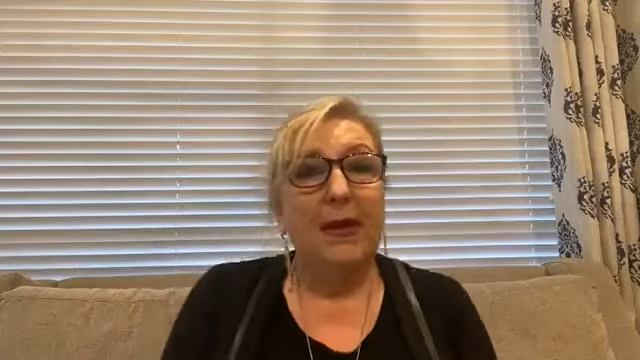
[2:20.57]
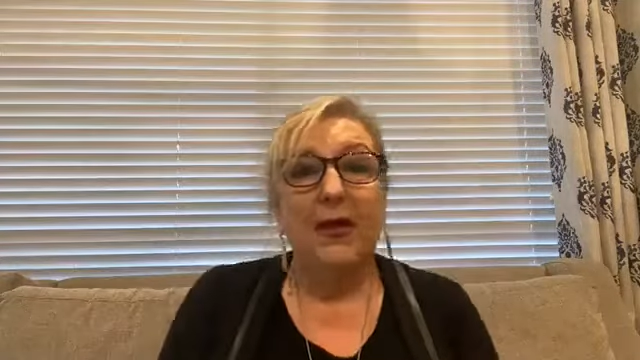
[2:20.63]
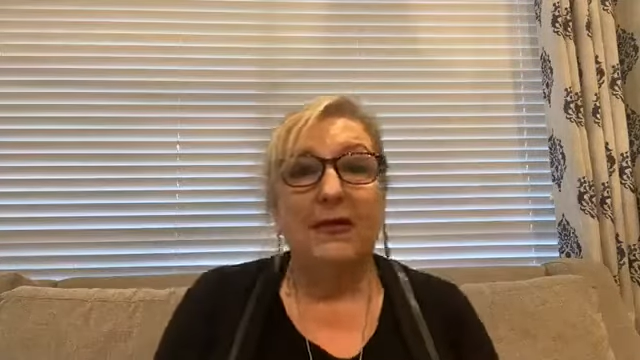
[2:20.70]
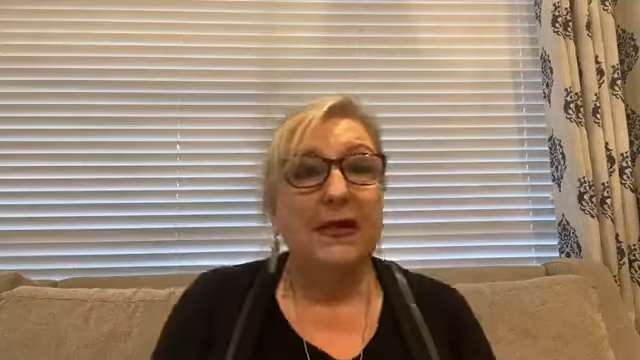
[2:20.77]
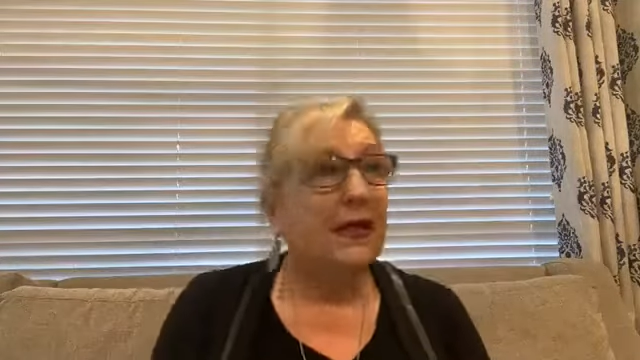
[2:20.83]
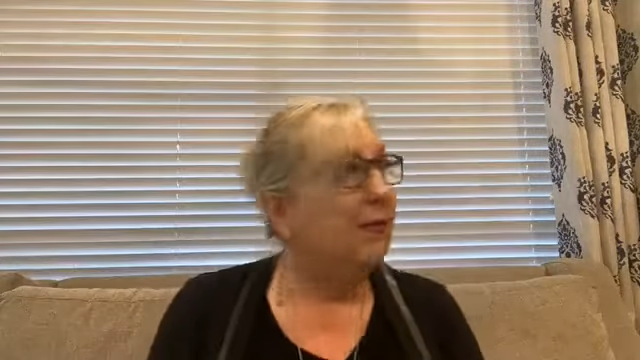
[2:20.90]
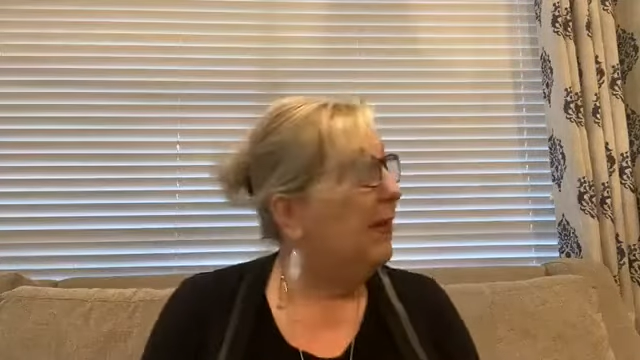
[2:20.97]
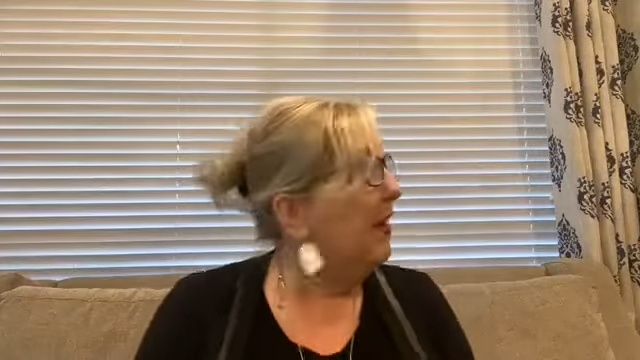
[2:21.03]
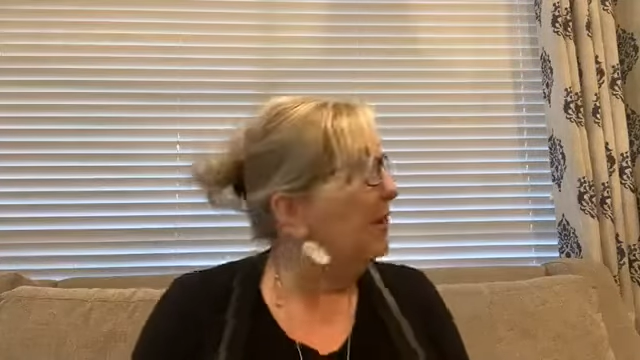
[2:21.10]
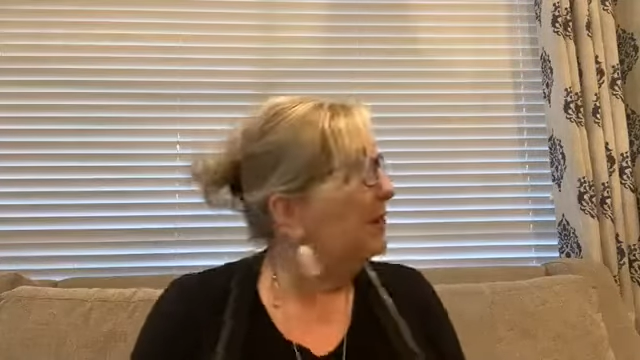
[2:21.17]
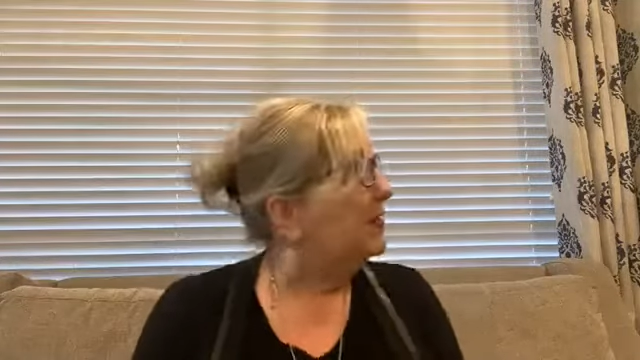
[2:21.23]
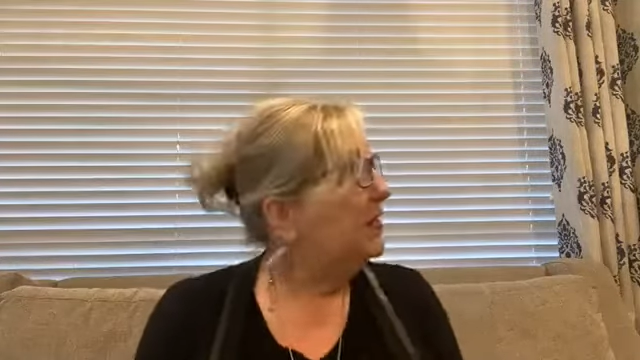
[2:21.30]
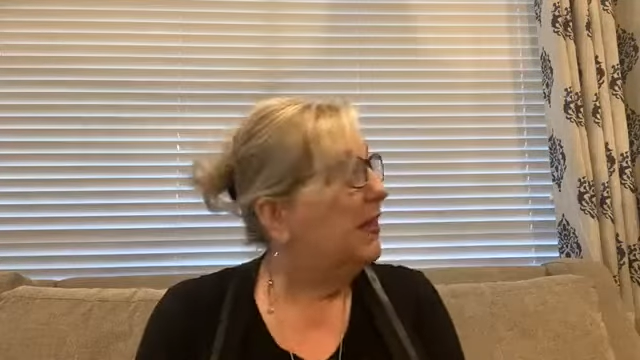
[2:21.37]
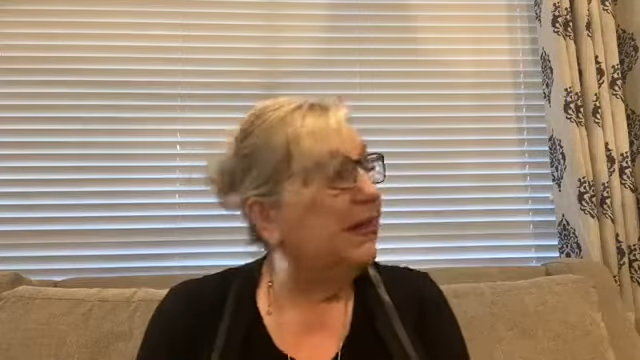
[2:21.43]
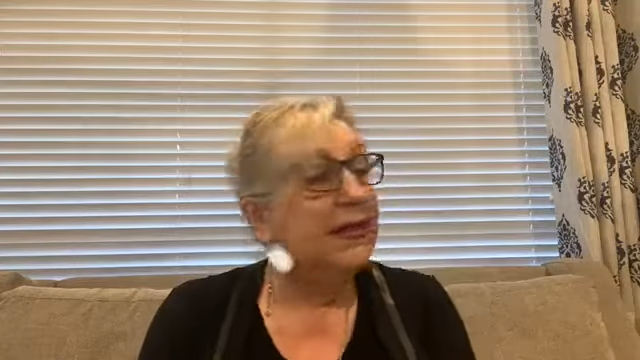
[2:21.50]
because I don't
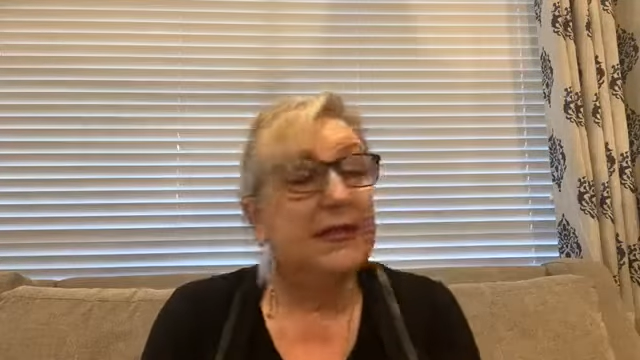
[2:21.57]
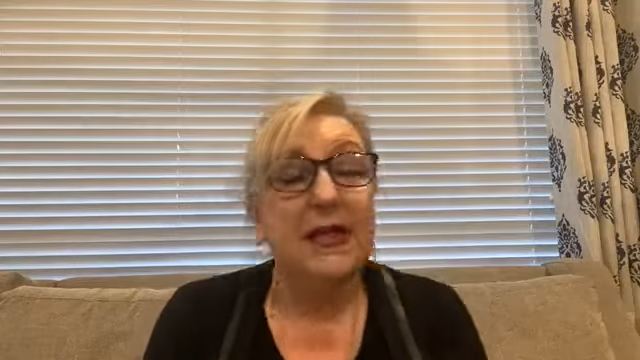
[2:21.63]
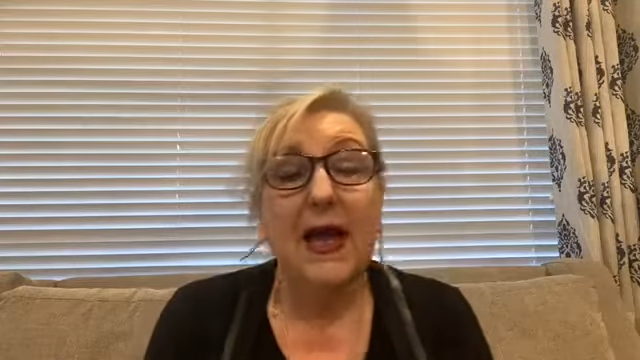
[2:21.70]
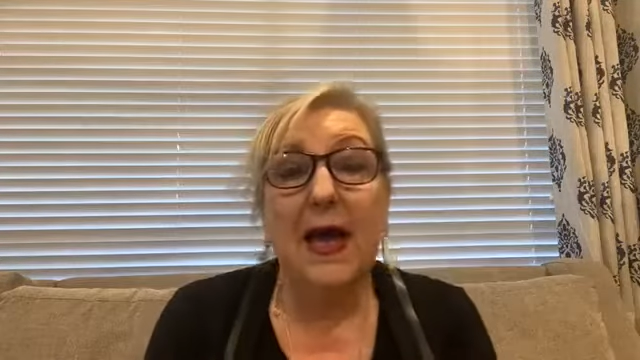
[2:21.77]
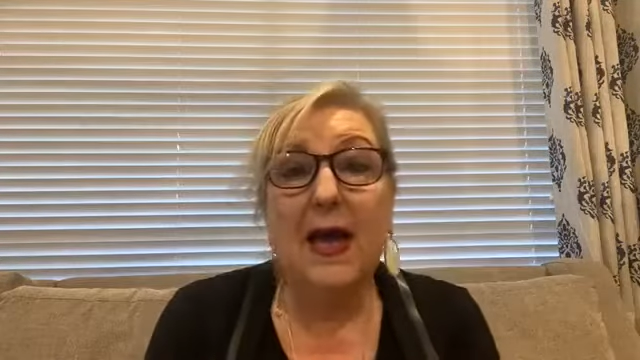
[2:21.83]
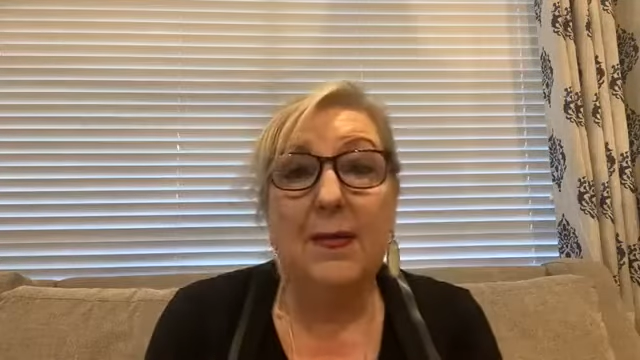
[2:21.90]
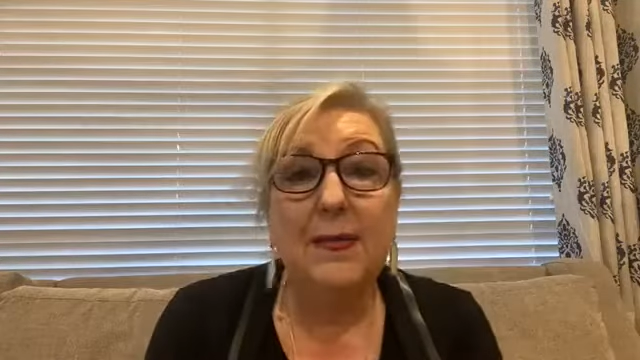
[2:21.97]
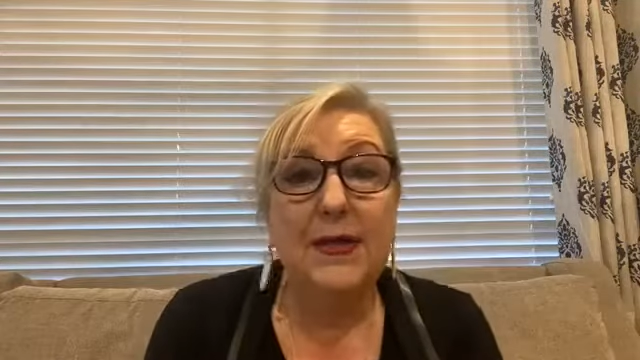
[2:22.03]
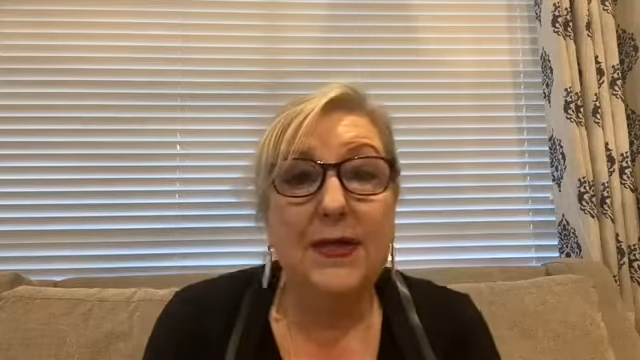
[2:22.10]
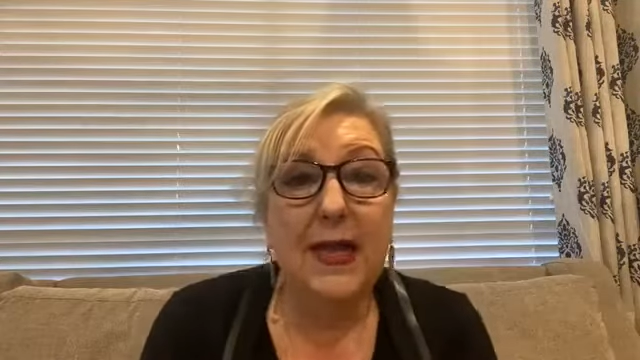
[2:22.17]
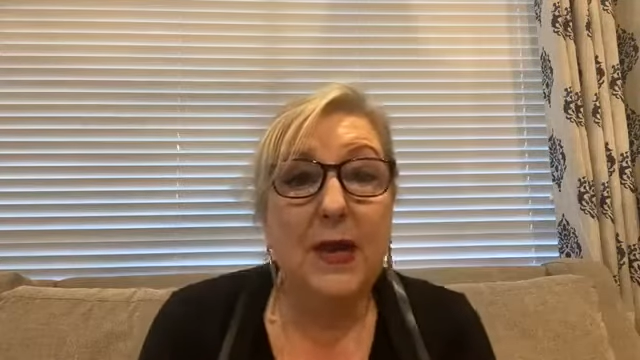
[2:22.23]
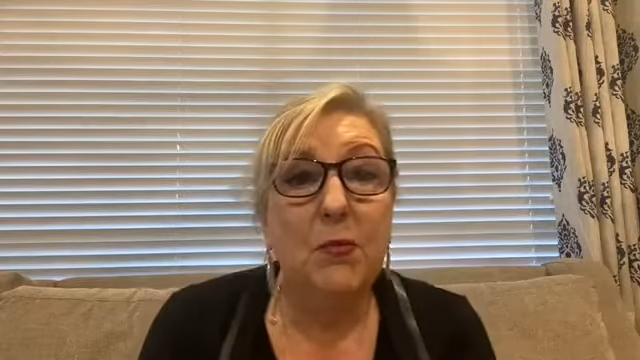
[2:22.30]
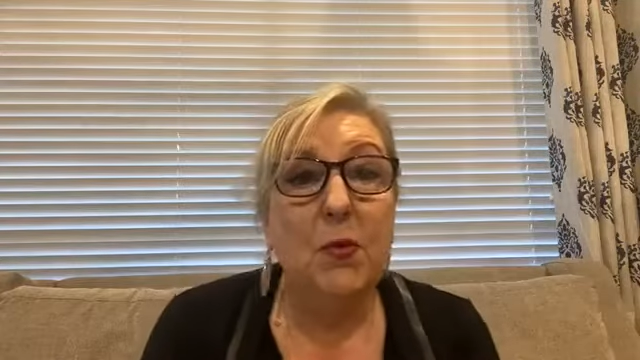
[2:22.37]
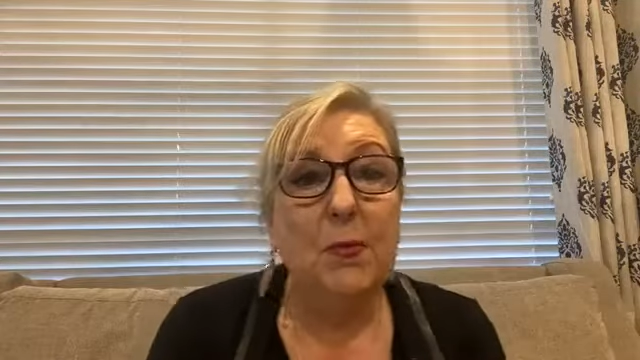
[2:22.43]
have a ton of time today,